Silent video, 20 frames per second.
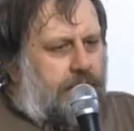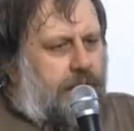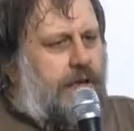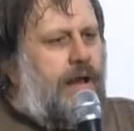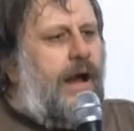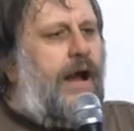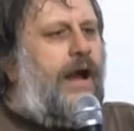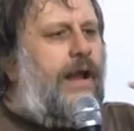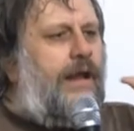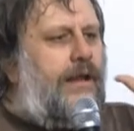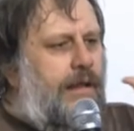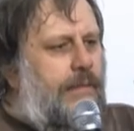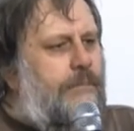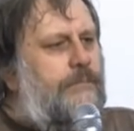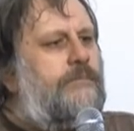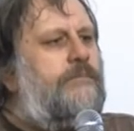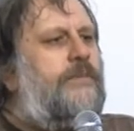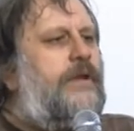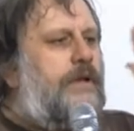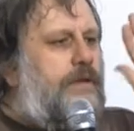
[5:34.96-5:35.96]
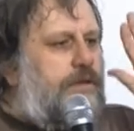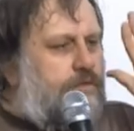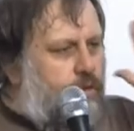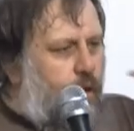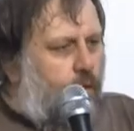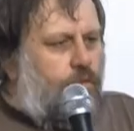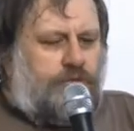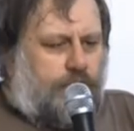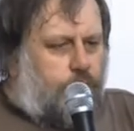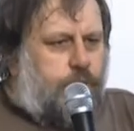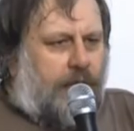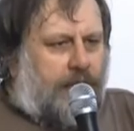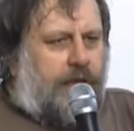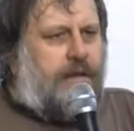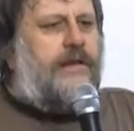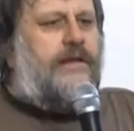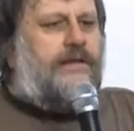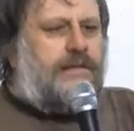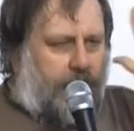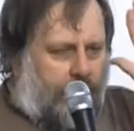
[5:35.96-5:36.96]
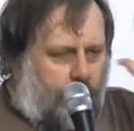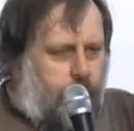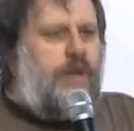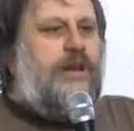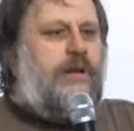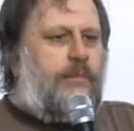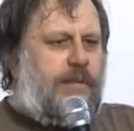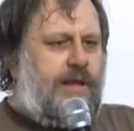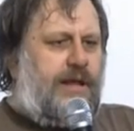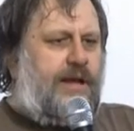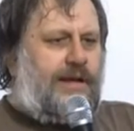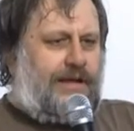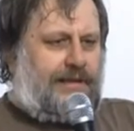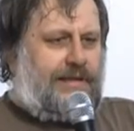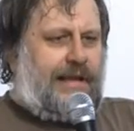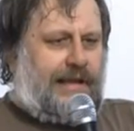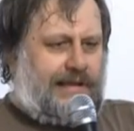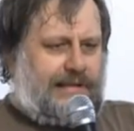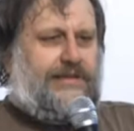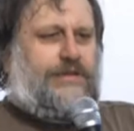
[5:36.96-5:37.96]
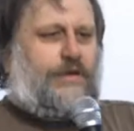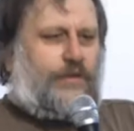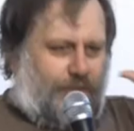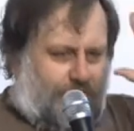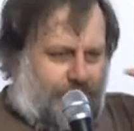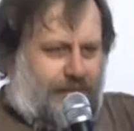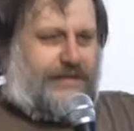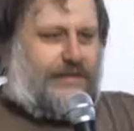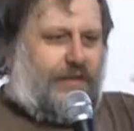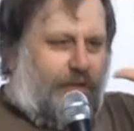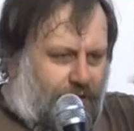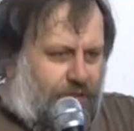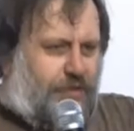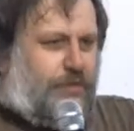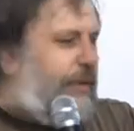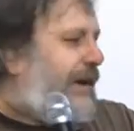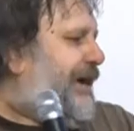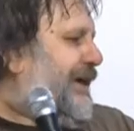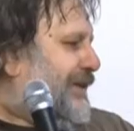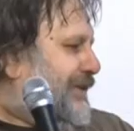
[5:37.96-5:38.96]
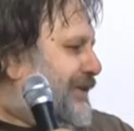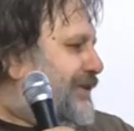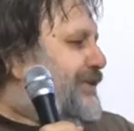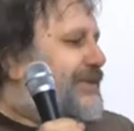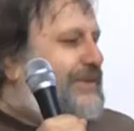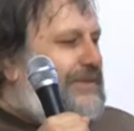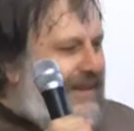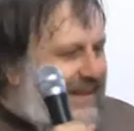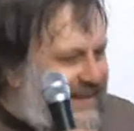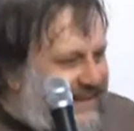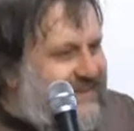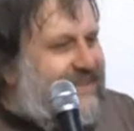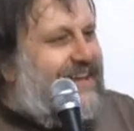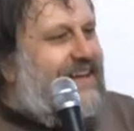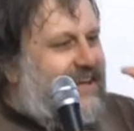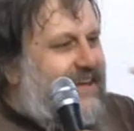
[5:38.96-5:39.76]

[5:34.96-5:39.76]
calm, don't worry, there will be a catastrophe, don't worry.